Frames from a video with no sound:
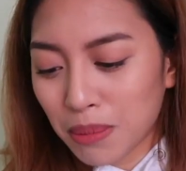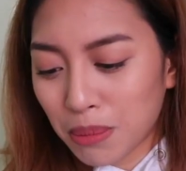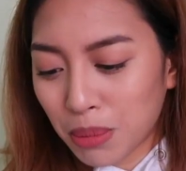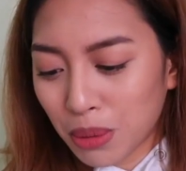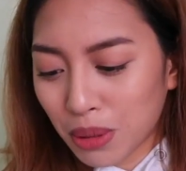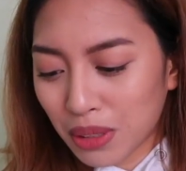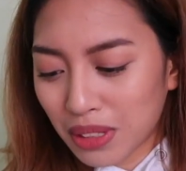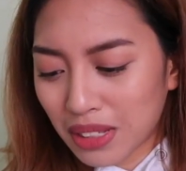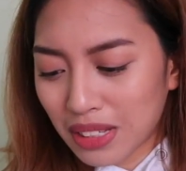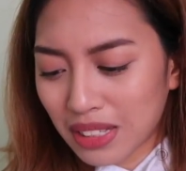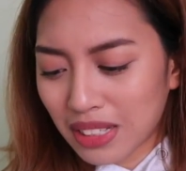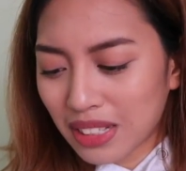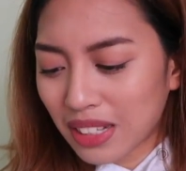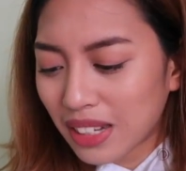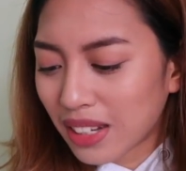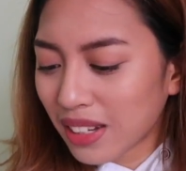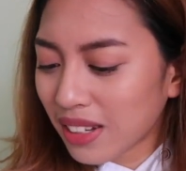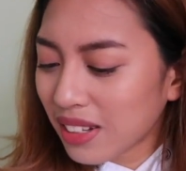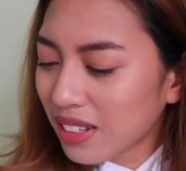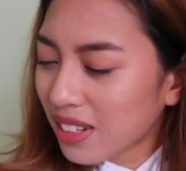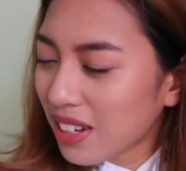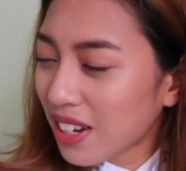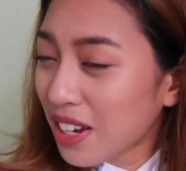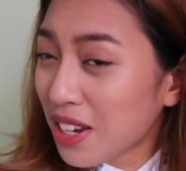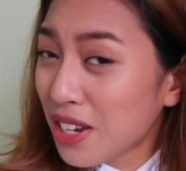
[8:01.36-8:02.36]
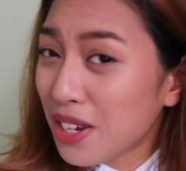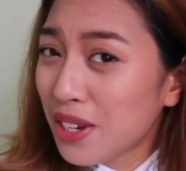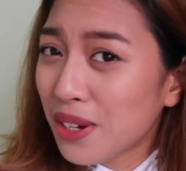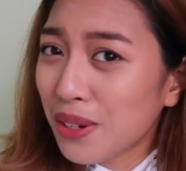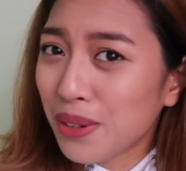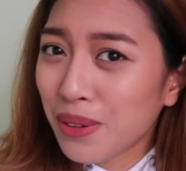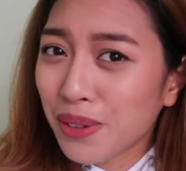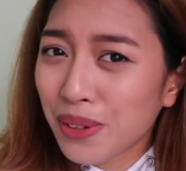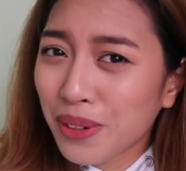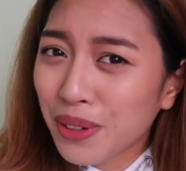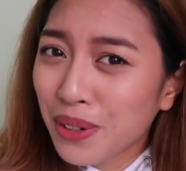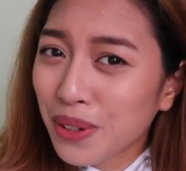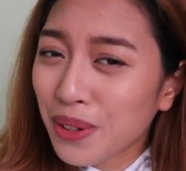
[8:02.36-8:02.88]
I bought this like a
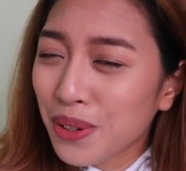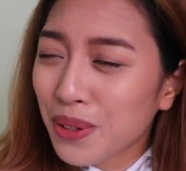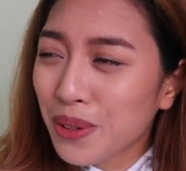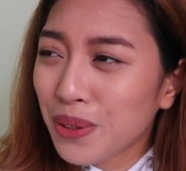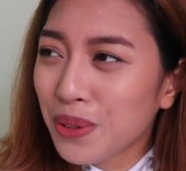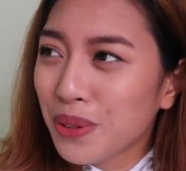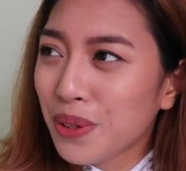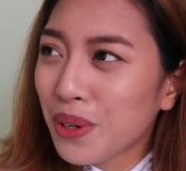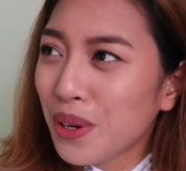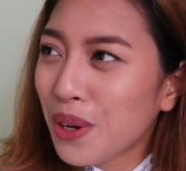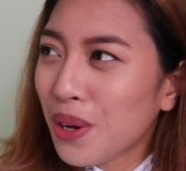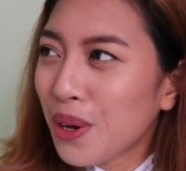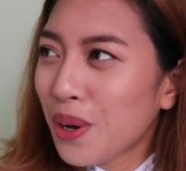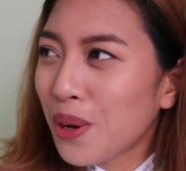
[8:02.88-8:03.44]
year ago,